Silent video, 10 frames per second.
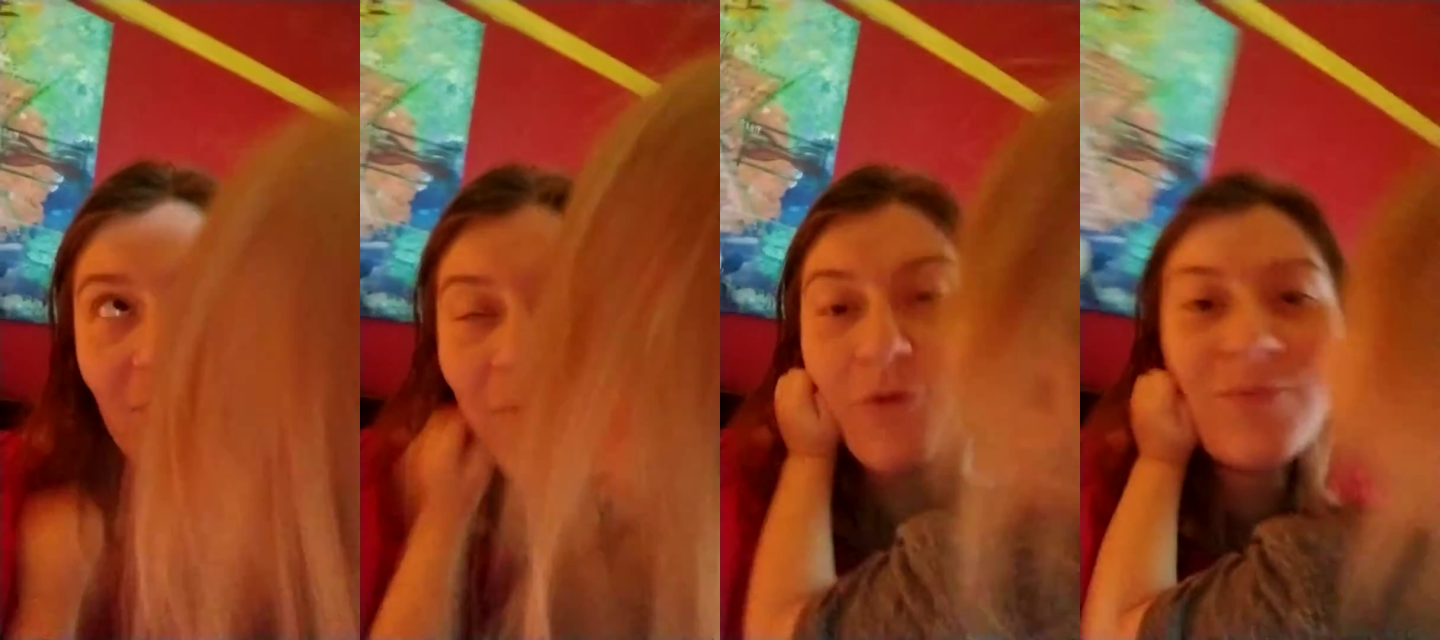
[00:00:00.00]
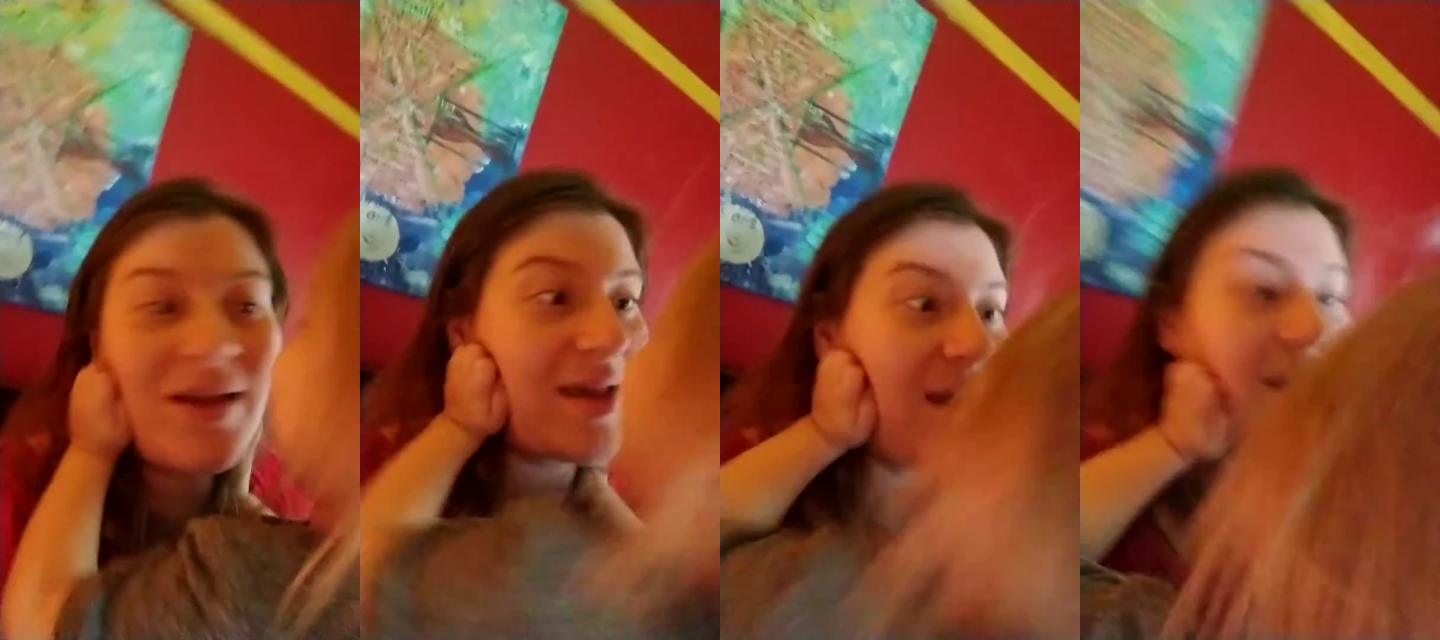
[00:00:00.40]
oh my
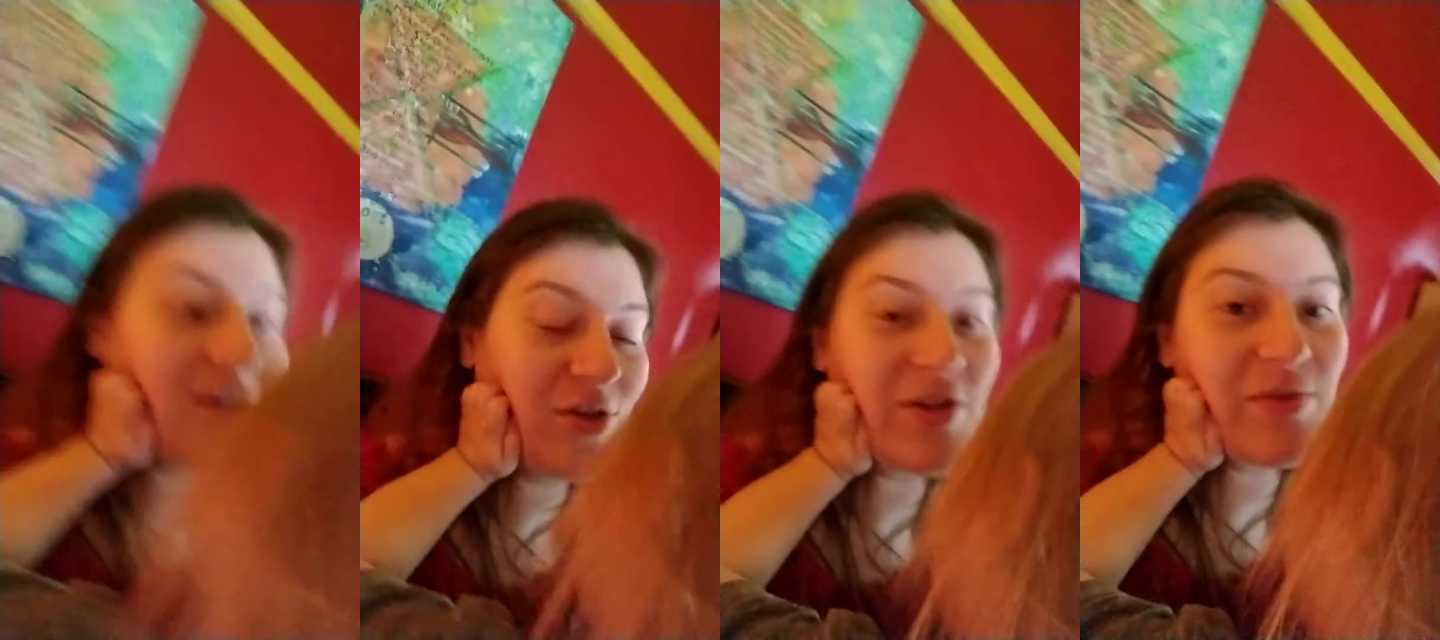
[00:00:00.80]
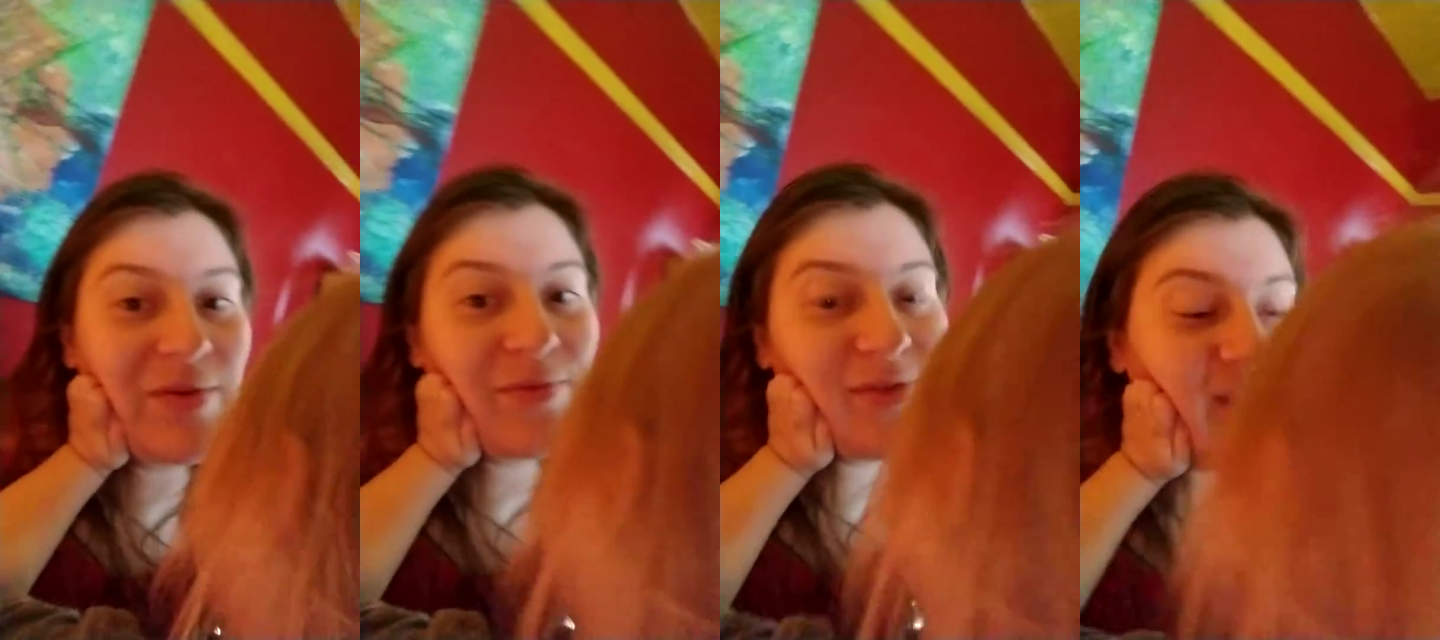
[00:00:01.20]
gosh, what do
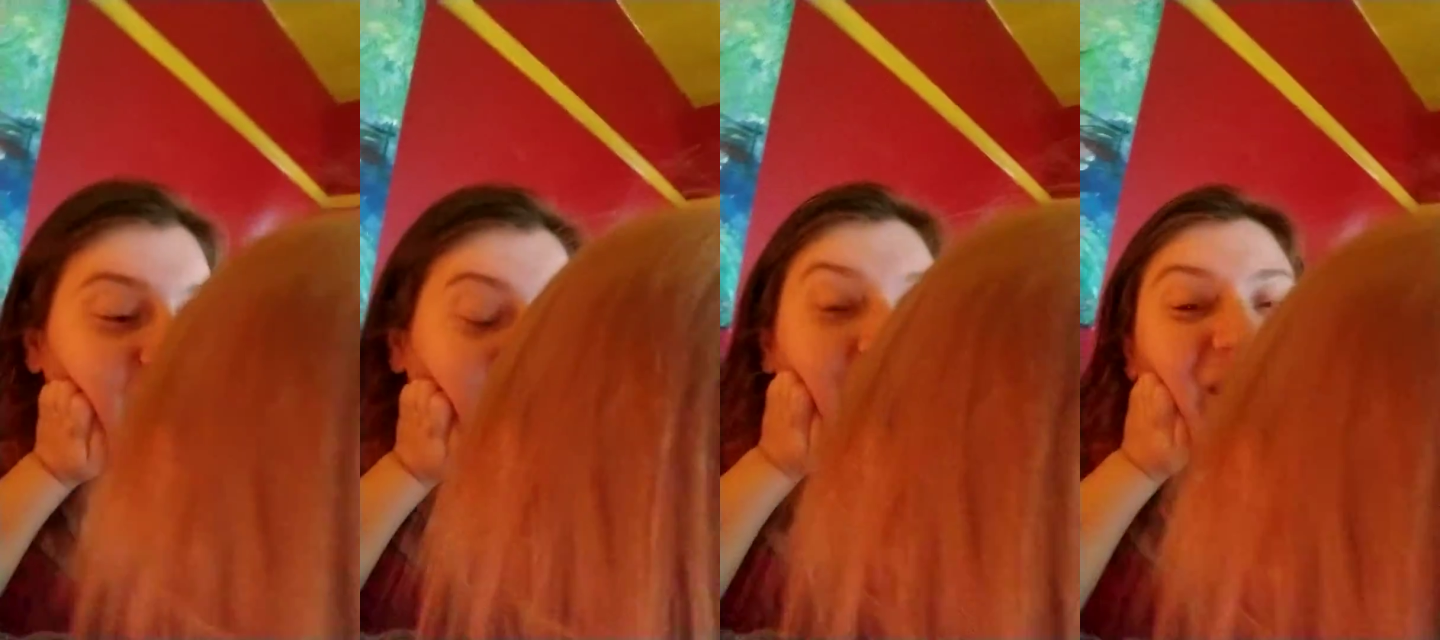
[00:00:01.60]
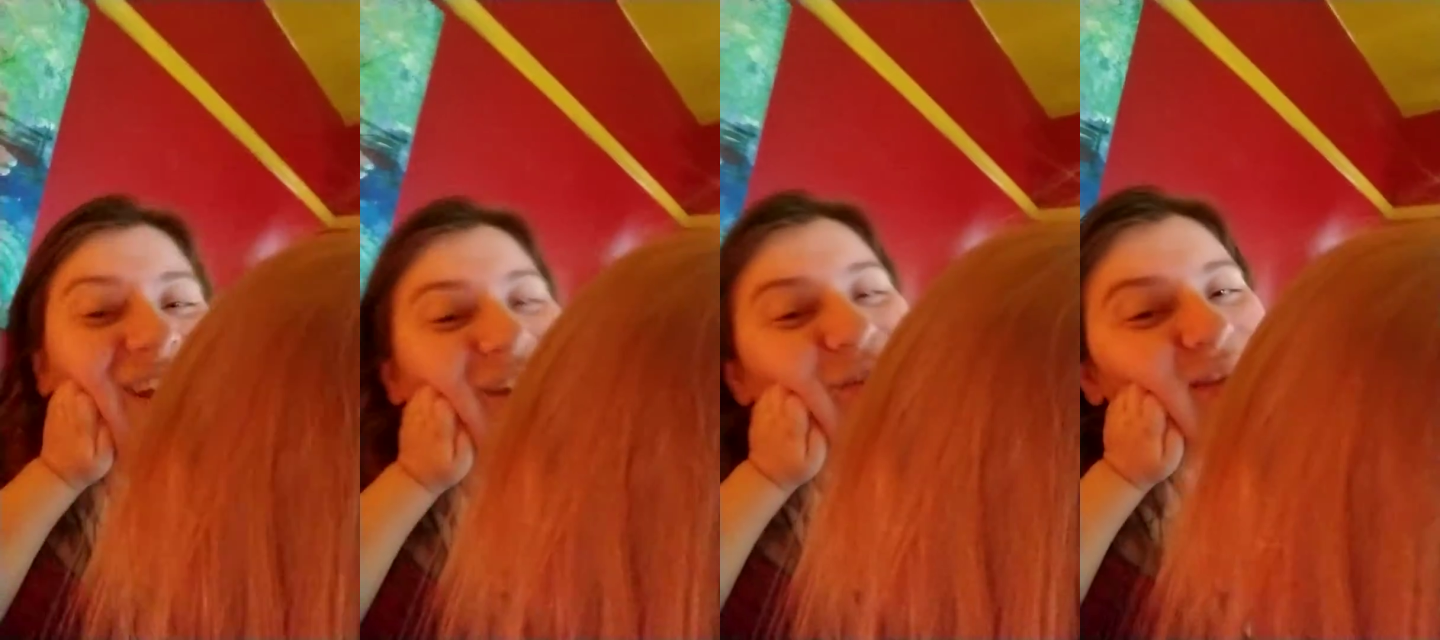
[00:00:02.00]
people think about me? And I know it